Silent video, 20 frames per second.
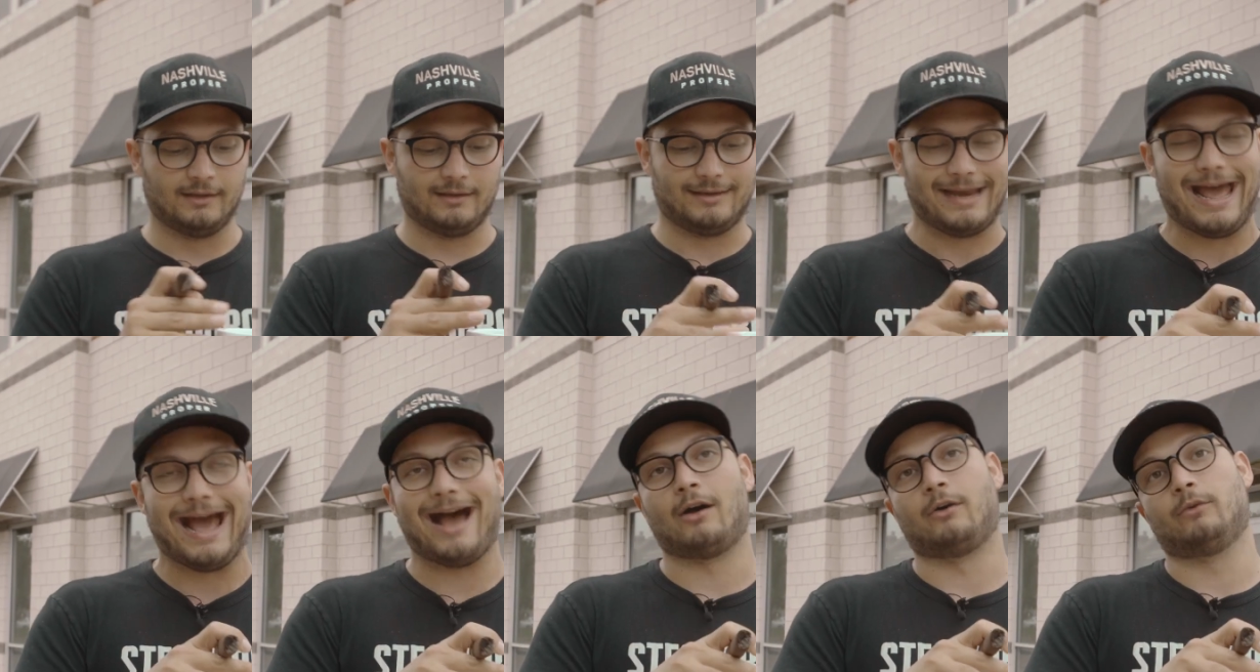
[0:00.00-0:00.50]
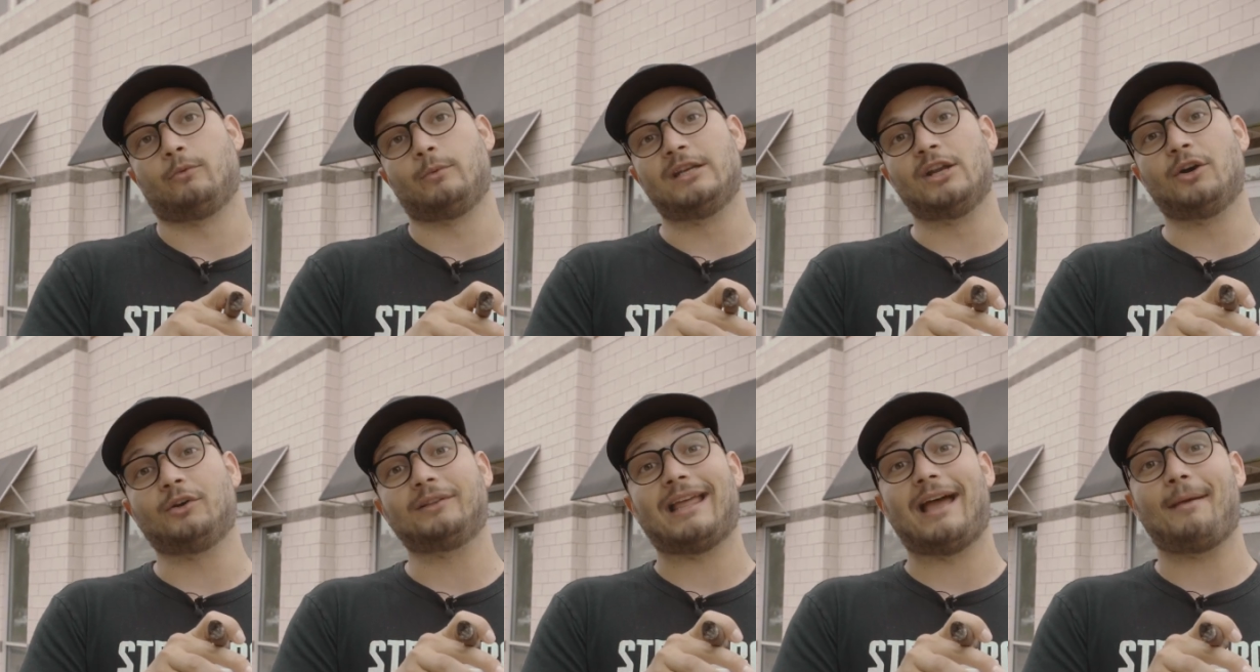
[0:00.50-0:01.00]
Now, we
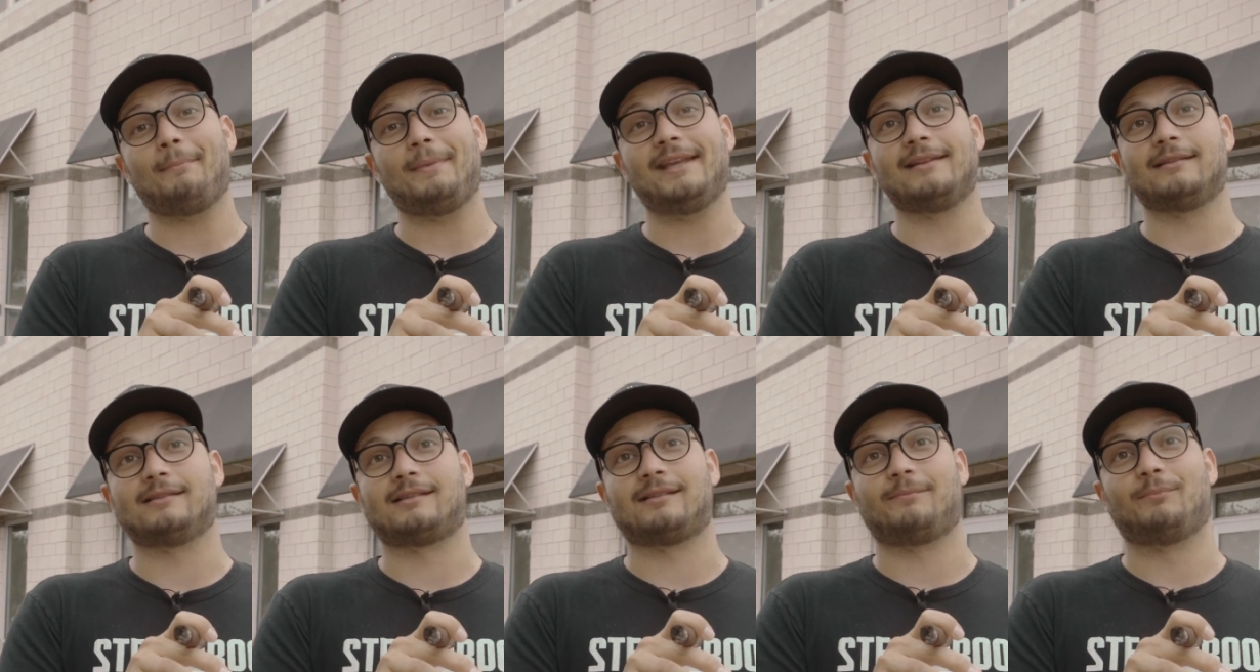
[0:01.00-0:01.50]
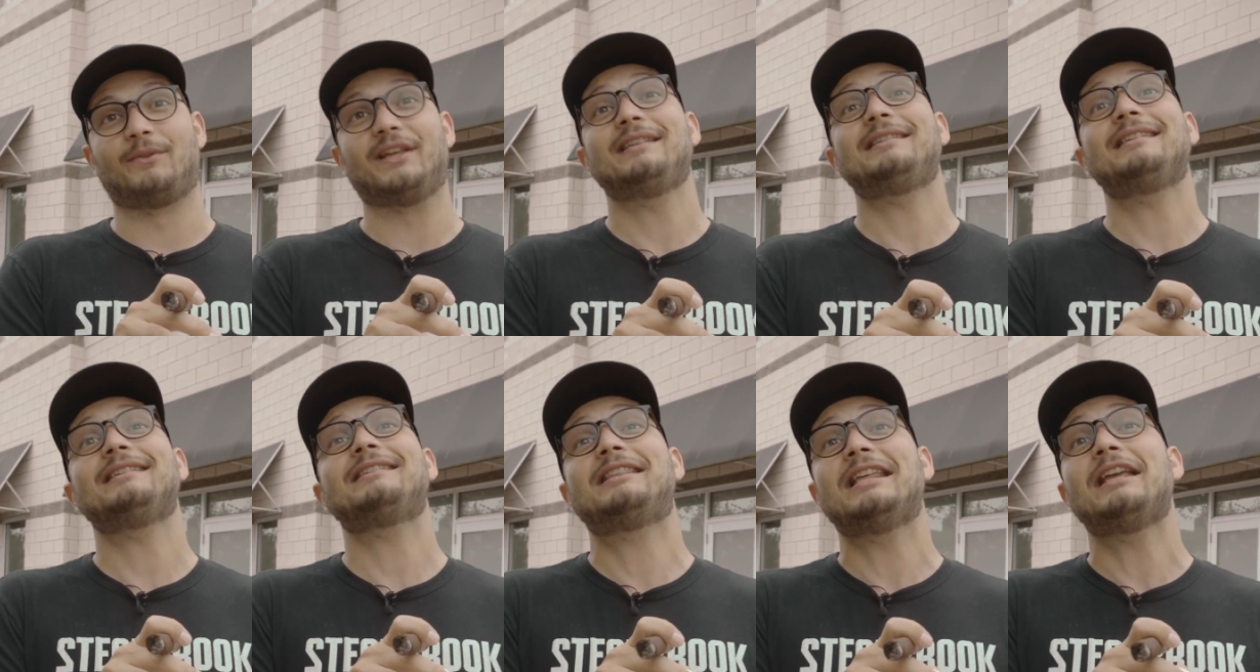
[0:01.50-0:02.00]
know what that means.
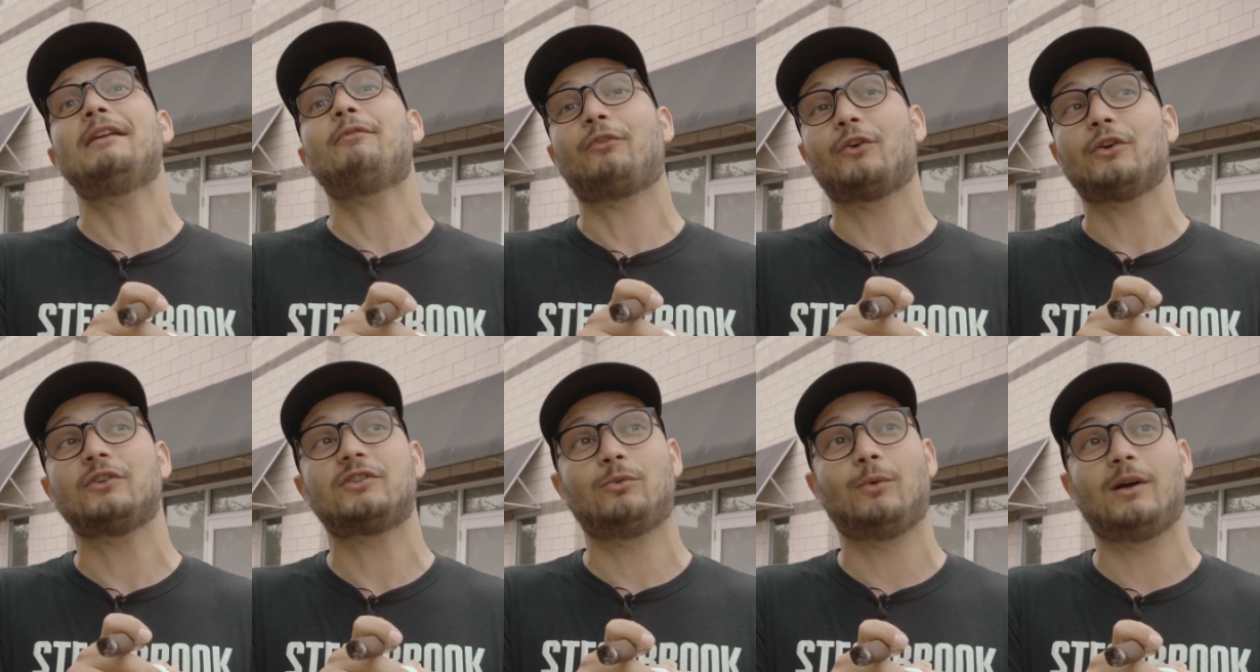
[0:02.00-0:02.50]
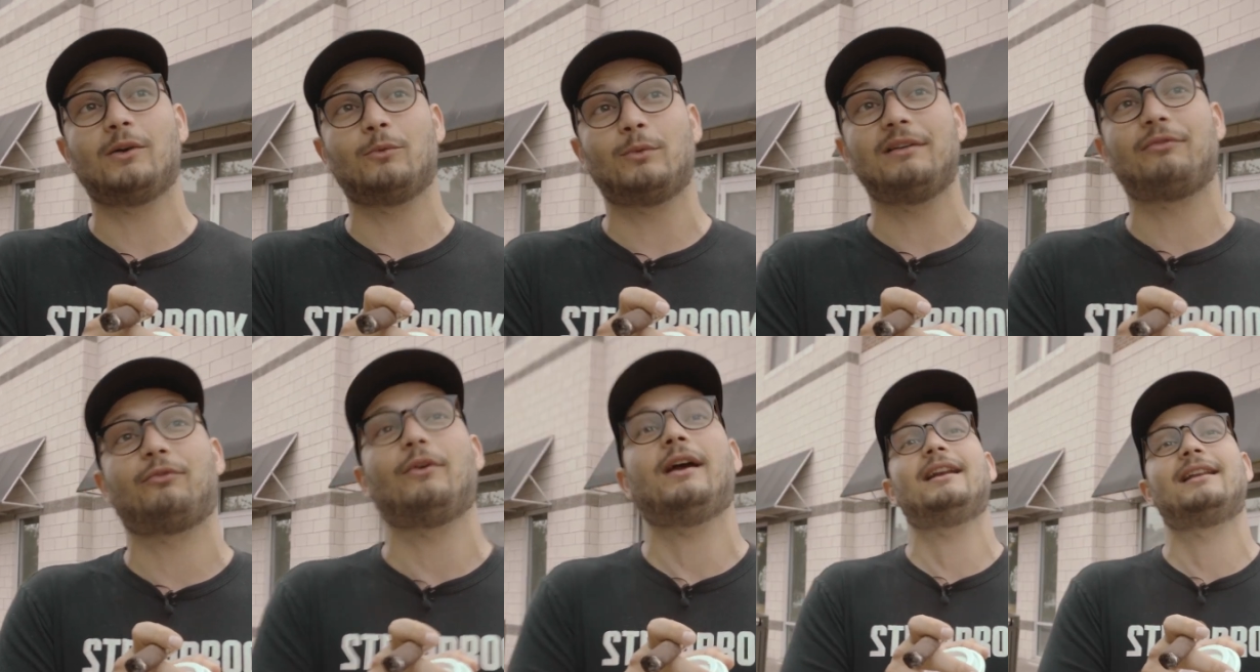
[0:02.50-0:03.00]
This is the first one
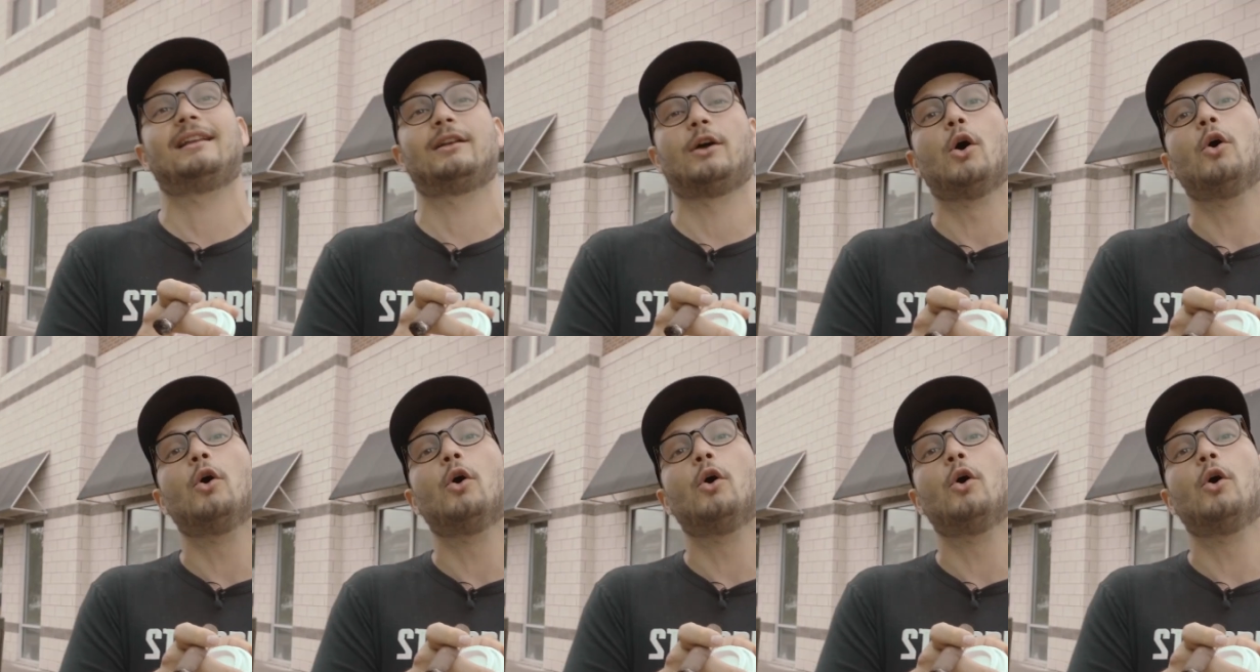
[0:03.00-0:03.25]
we've rated